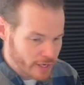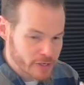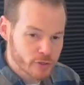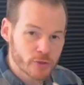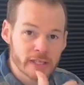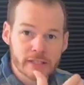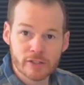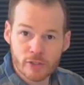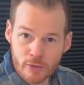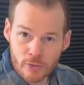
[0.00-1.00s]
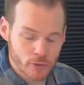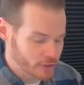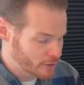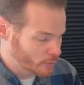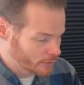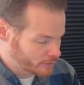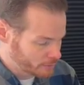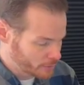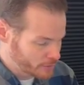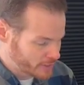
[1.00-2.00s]
entry into Goodyear welted
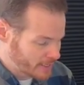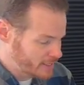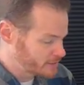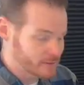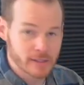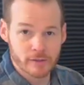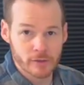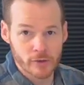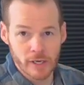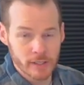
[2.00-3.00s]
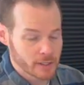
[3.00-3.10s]
boots, and I just think they're great.